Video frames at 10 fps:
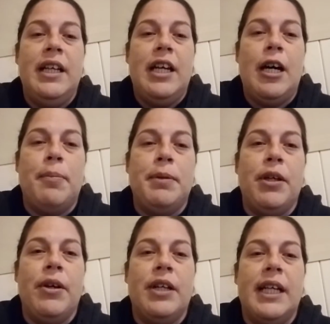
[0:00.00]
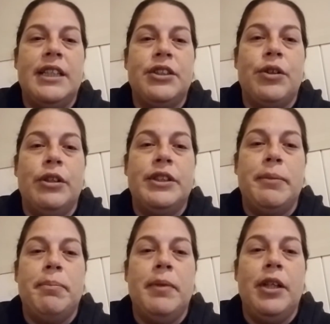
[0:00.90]
helping you guys grow
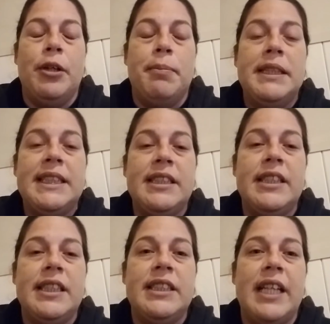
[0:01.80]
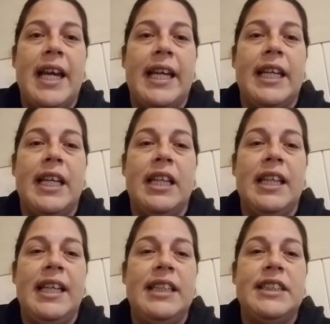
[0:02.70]
some your businesses and get
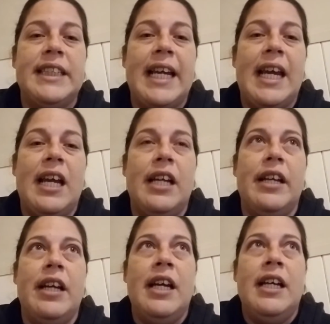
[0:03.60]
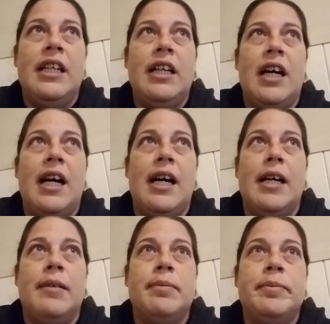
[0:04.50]
leads and
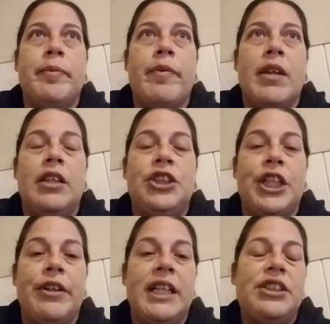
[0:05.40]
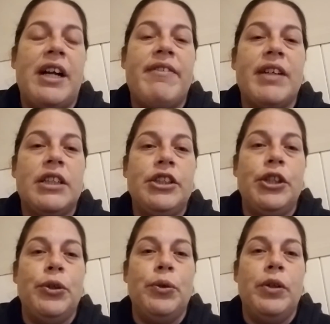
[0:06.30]
um, generate traffic
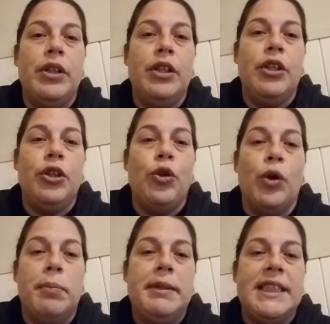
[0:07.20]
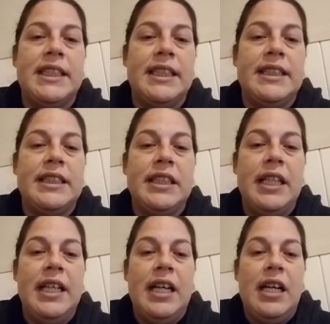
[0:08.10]
to your business.
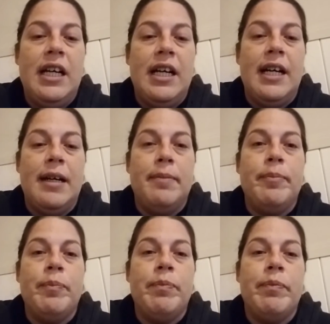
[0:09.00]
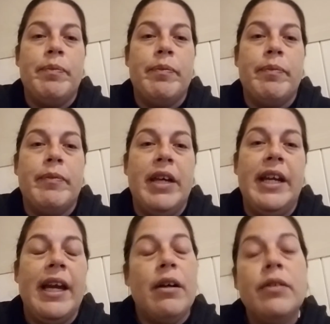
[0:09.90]
Um,
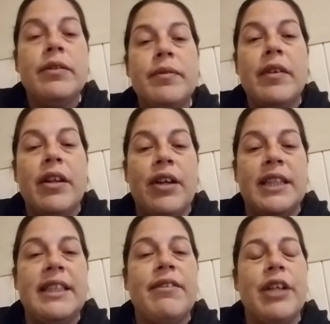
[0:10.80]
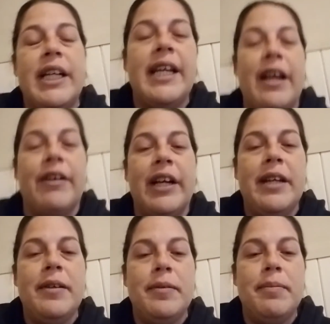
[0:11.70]
anyhow. You guys have a great day, all right?